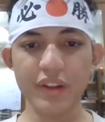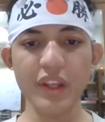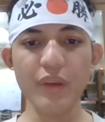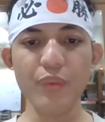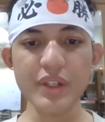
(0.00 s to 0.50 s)

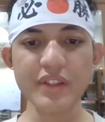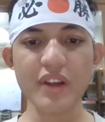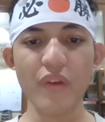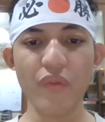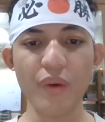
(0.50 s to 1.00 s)
The worst
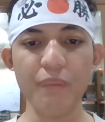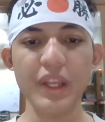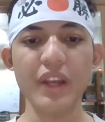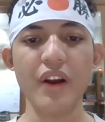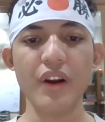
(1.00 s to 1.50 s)
car for
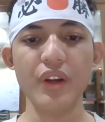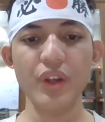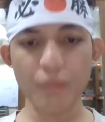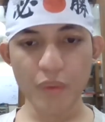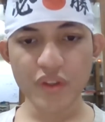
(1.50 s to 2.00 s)
me are
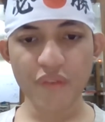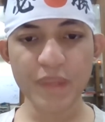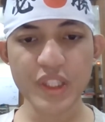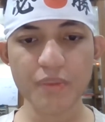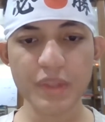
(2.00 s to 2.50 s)
most of
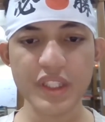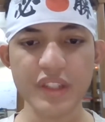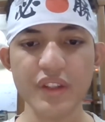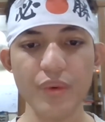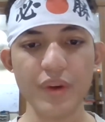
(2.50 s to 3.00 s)
Mitsubishi's
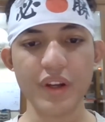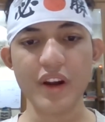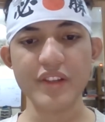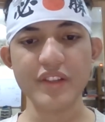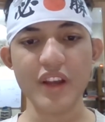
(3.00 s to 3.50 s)
newer
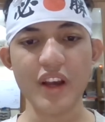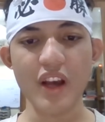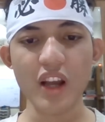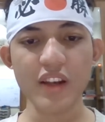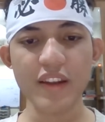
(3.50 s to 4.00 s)
cars.
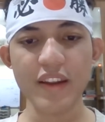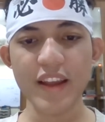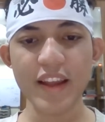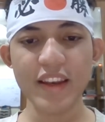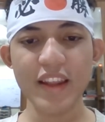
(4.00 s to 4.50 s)
Other than
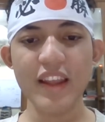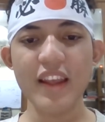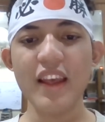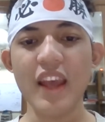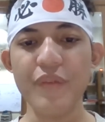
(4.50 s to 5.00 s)
that,
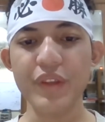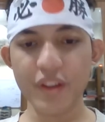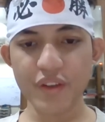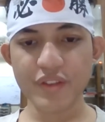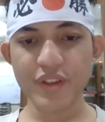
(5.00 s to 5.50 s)
everything
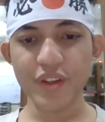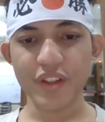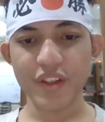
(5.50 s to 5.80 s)
looks good.